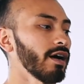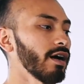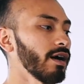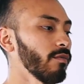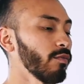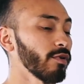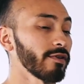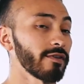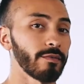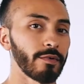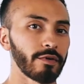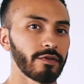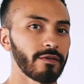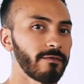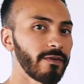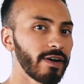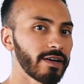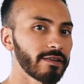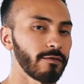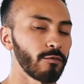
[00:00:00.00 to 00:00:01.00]
what's the most
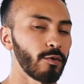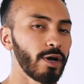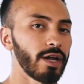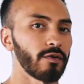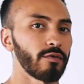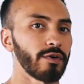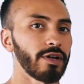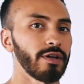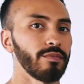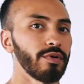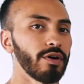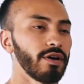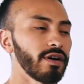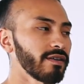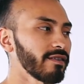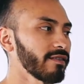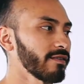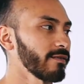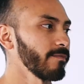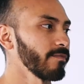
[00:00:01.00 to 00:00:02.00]
effective way to read
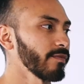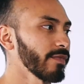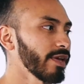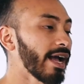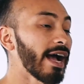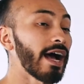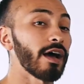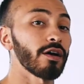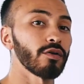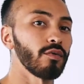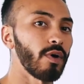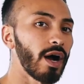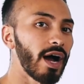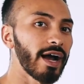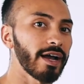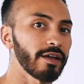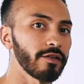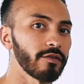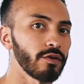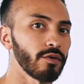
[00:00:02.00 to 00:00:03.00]
books, how do
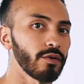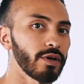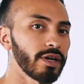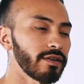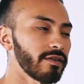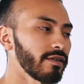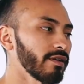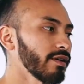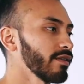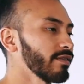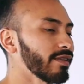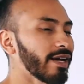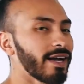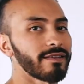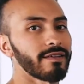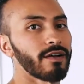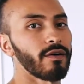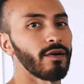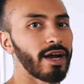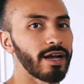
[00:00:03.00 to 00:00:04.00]
I do it,
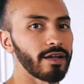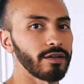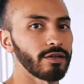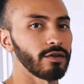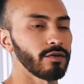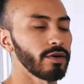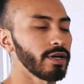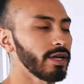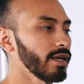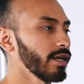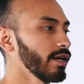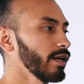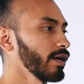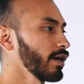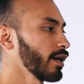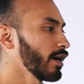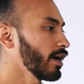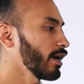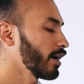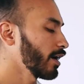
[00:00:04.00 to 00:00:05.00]
that's how I do it.
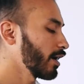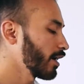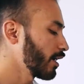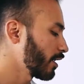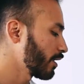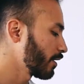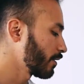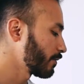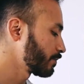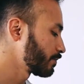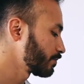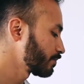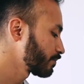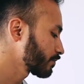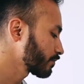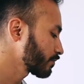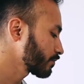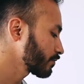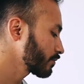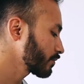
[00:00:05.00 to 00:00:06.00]

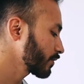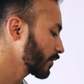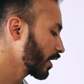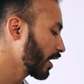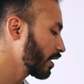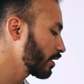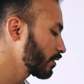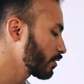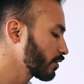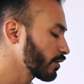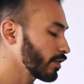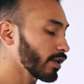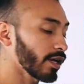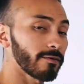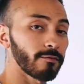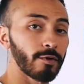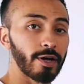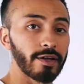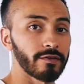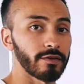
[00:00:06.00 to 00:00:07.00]
And there's a lot of
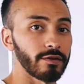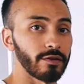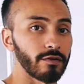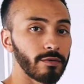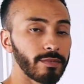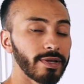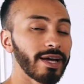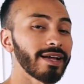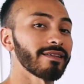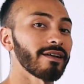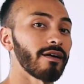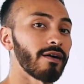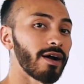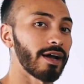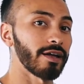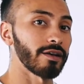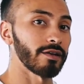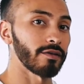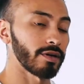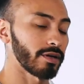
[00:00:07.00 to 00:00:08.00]
ways to do it, but that's how
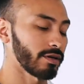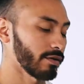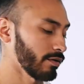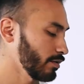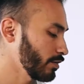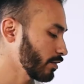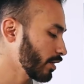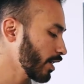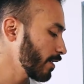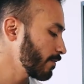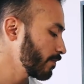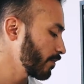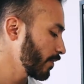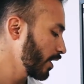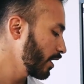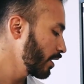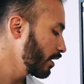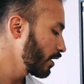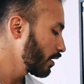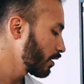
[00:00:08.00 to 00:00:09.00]
I do it, okay?
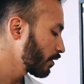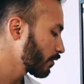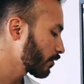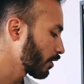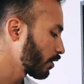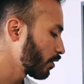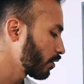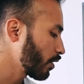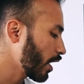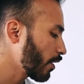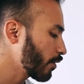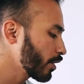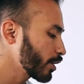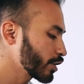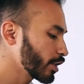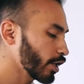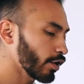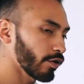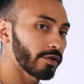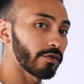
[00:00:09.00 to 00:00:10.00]
So I want to
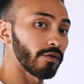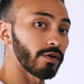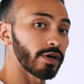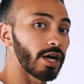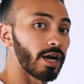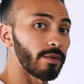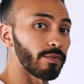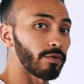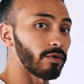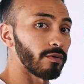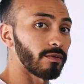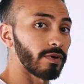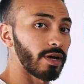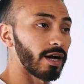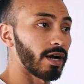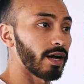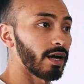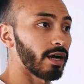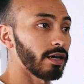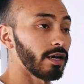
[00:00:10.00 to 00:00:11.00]
share with you a couple.
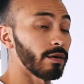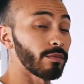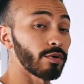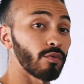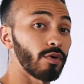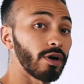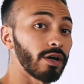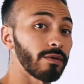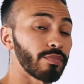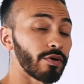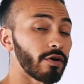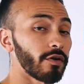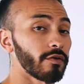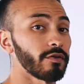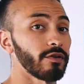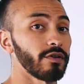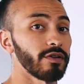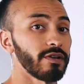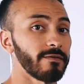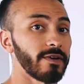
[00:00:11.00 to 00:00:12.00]
Number one,
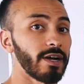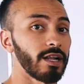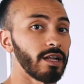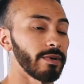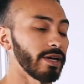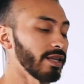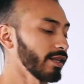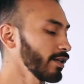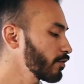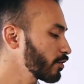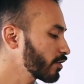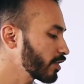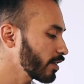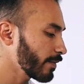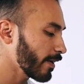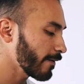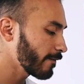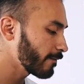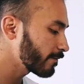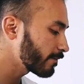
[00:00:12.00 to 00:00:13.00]
personal development. These are some
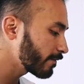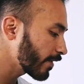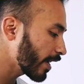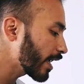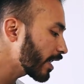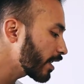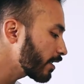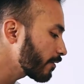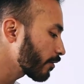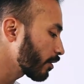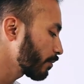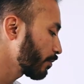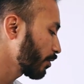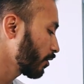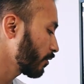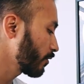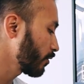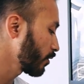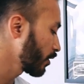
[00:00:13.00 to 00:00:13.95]
of my favorite personal